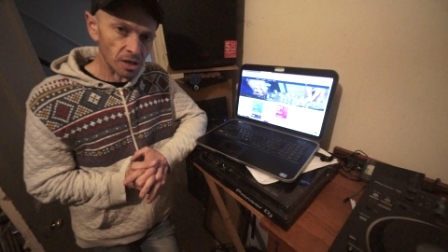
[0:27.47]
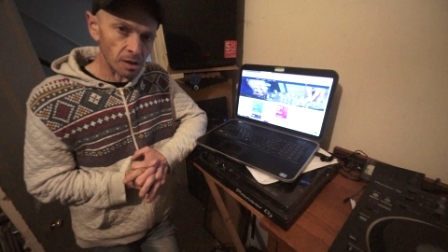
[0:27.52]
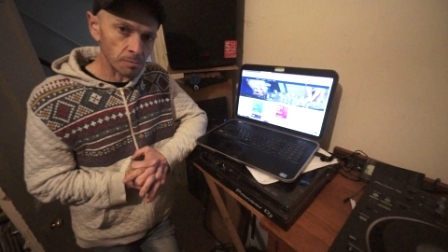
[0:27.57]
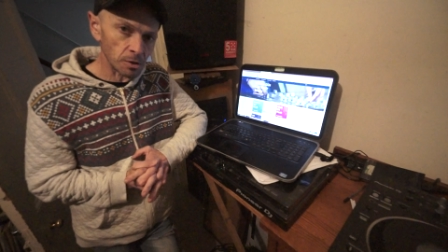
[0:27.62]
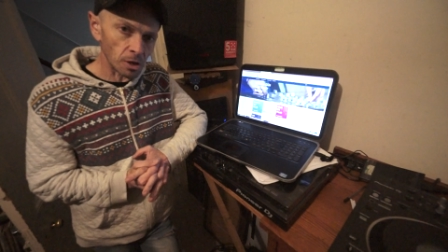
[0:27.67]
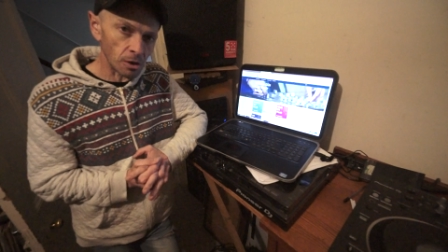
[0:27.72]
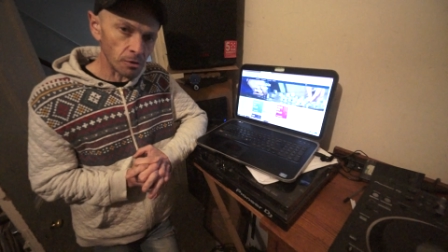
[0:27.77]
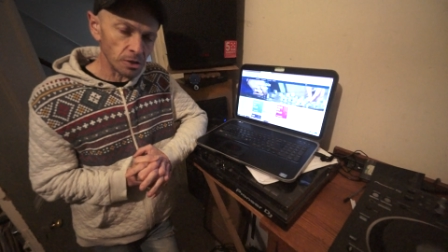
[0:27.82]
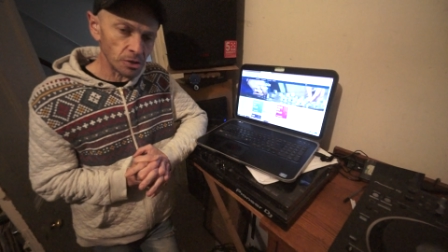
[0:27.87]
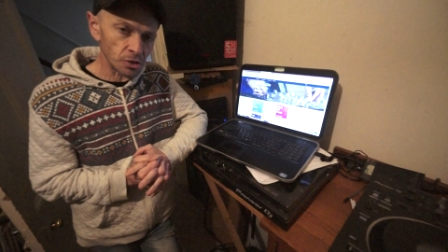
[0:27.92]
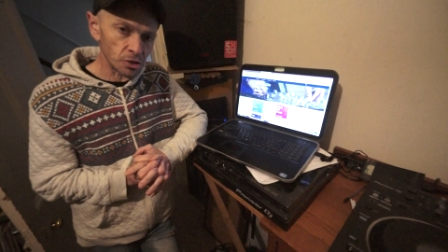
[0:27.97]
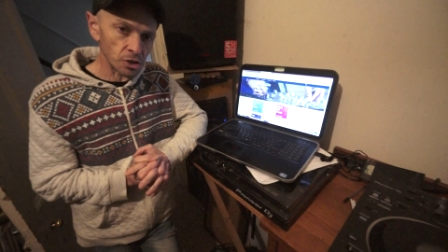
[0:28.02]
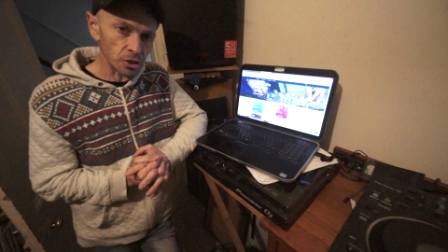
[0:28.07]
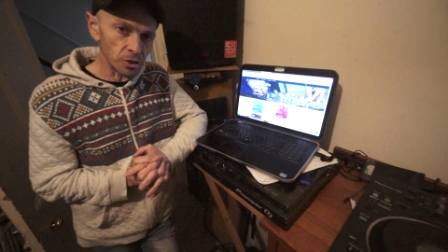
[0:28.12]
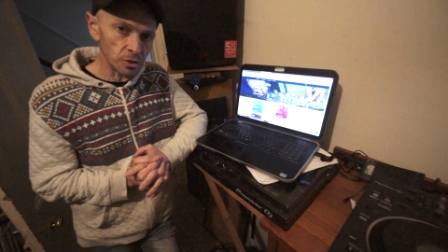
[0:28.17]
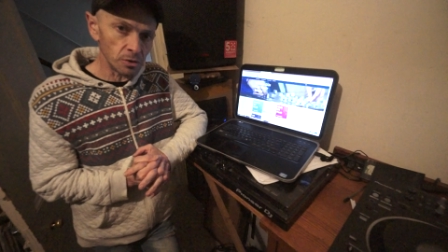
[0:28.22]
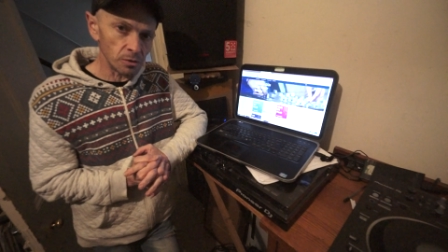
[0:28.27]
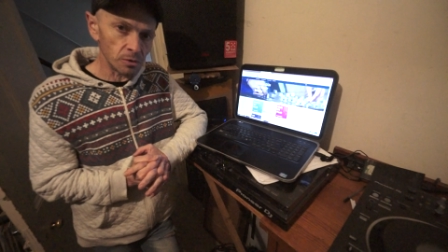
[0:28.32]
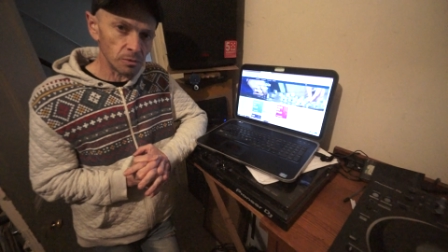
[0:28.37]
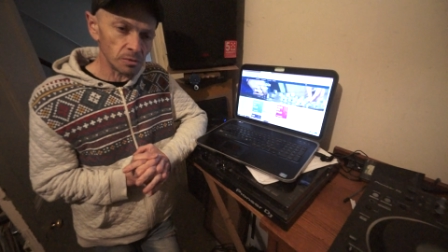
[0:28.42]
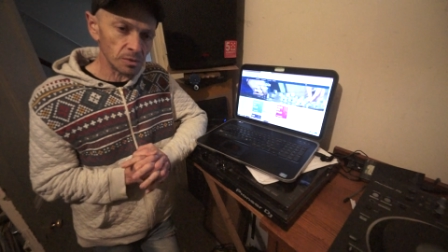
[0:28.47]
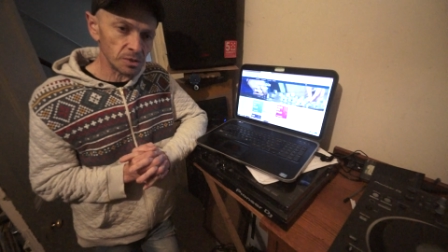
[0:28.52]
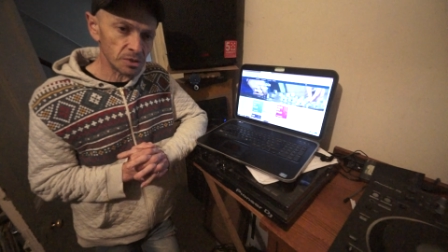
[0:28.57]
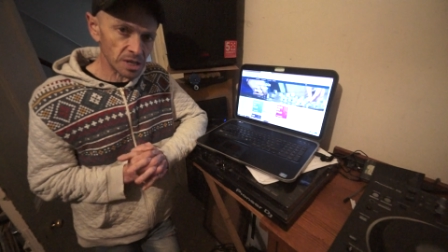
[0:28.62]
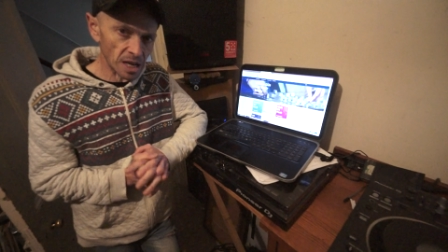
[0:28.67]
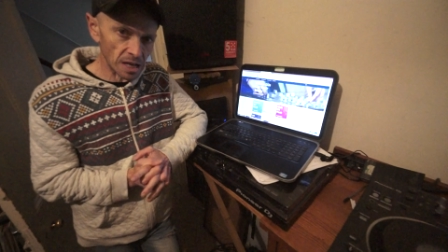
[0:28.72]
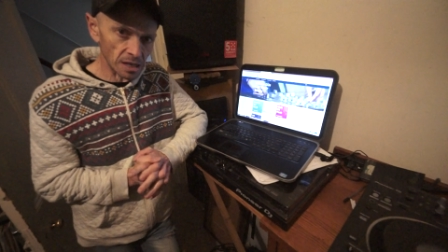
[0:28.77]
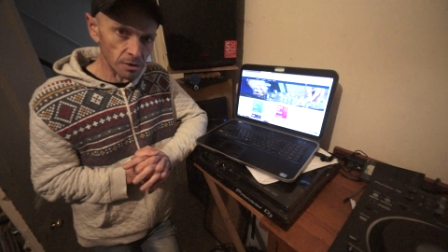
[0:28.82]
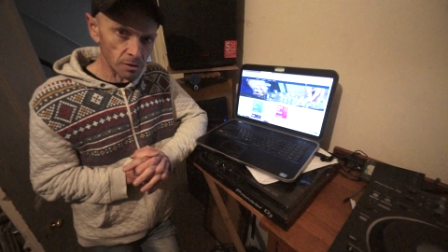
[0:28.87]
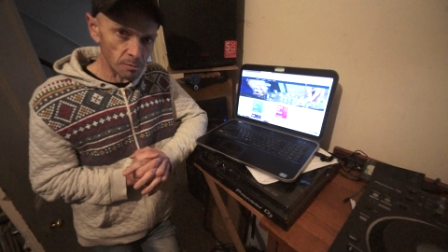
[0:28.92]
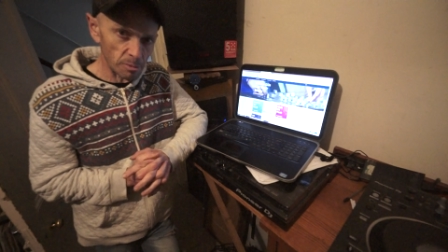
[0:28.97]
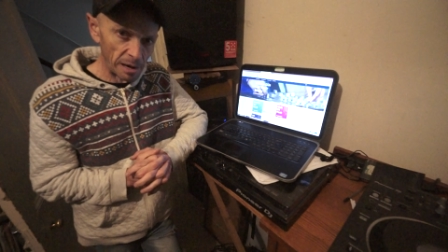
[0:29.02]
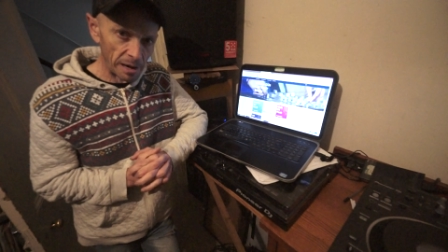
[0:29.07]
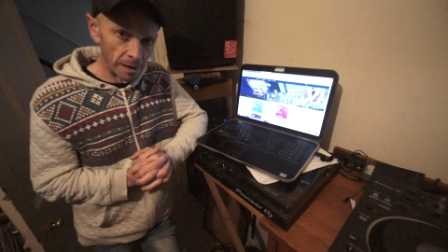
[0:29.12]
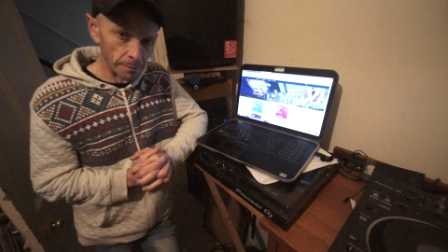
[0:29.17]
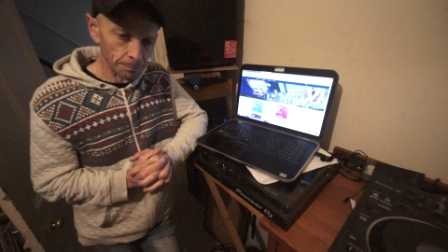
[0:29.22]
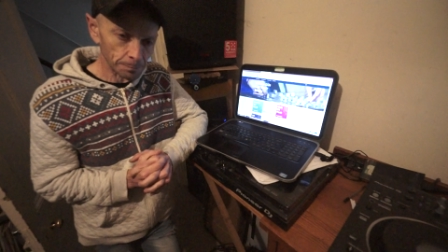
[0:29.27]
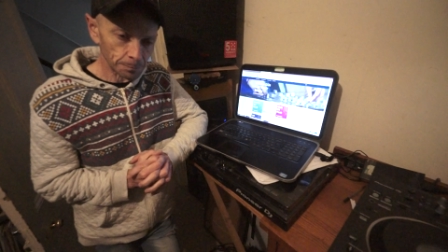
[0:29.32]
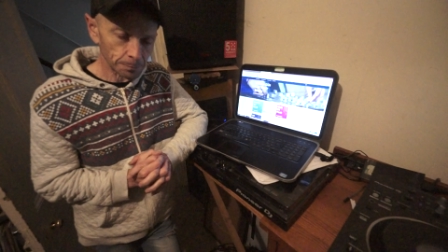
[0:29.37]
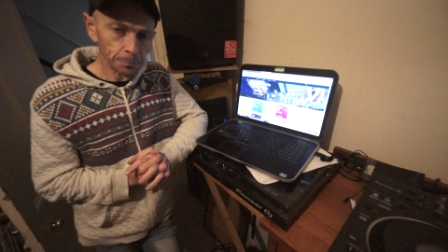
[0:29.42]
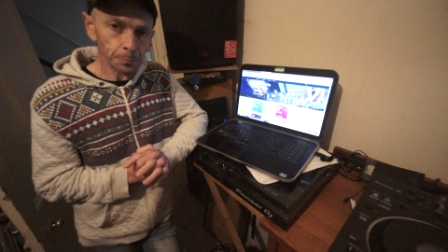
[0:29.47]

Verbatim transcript: I'm going to tell you about